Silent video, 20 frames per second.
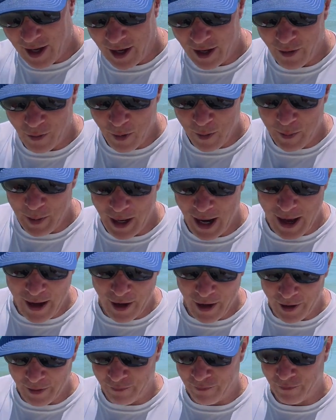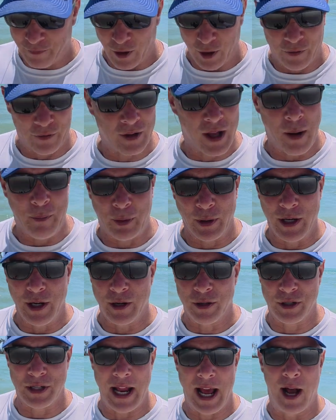and we've been out here for a couple
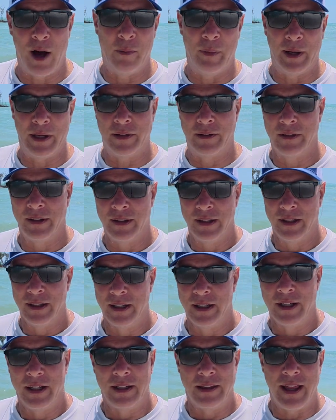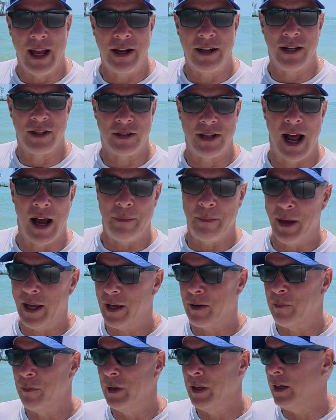years now, but that does not
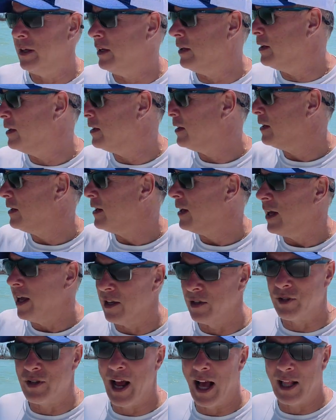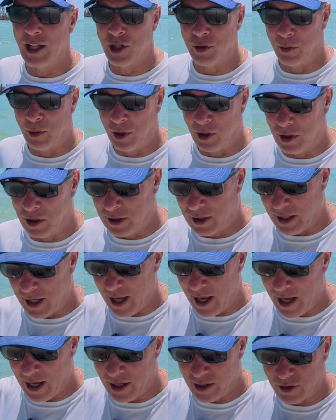make me as knowledgeable
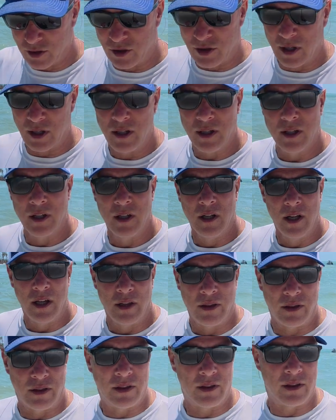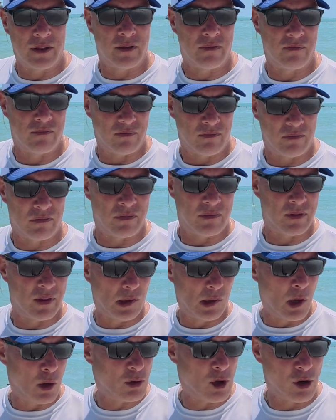as
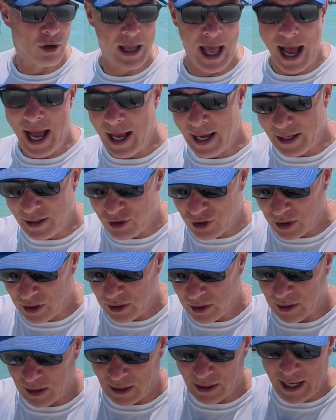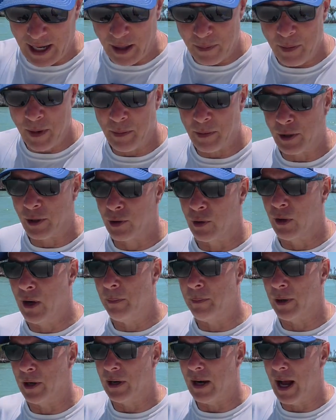the local guides and a lot of people that grew
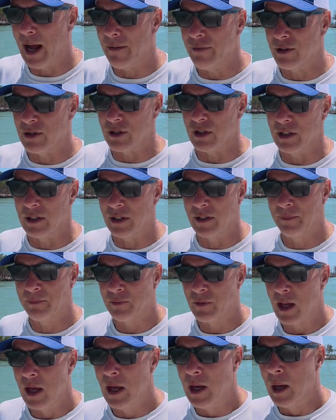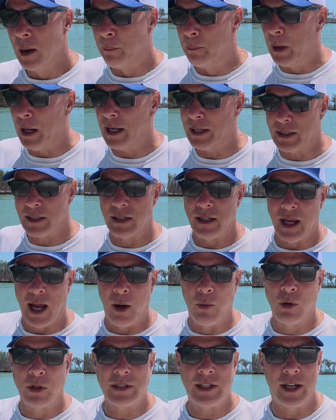up here, obviously. But
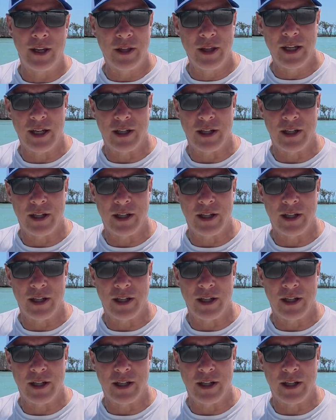I will tell you